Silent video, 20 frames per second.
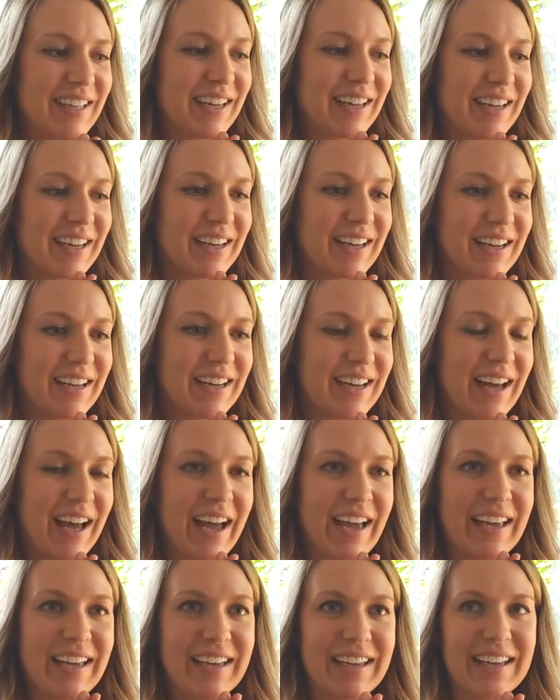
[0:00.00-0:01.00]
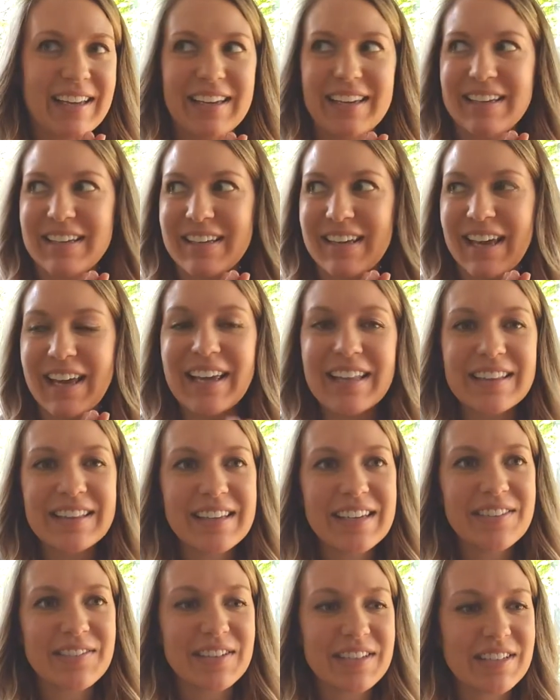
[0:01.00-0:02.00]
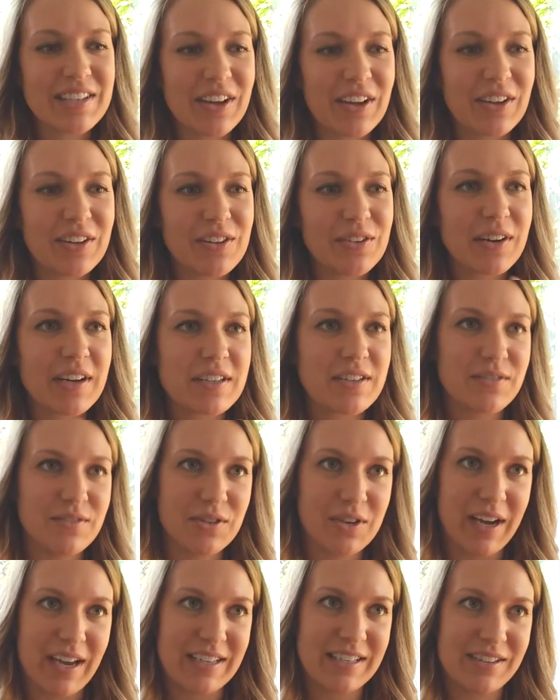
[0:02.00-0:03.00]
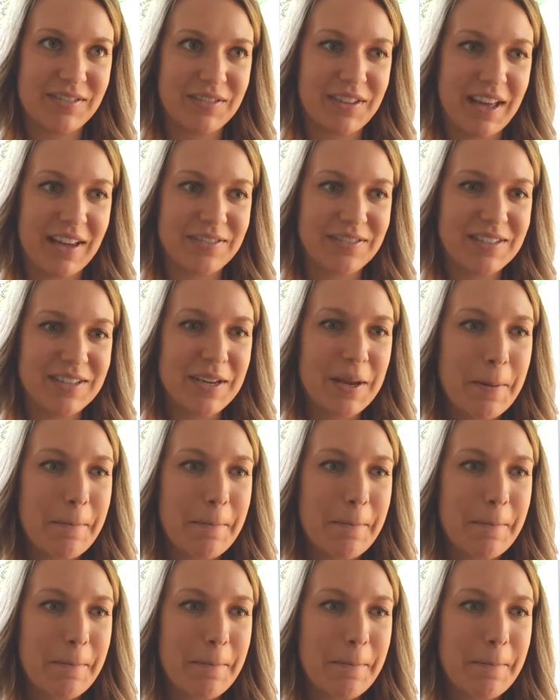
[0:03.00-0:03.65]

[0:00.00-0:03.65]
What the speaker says: I can't leave until the rest of you guys have left.